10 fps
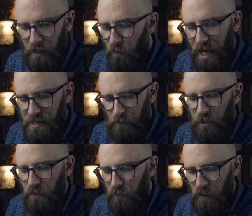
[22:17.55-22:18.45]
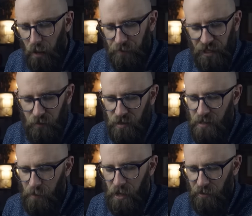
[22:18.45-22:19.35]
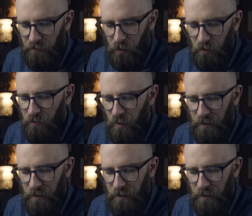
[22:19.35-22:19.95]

They were adamant that foul play was somehow involved,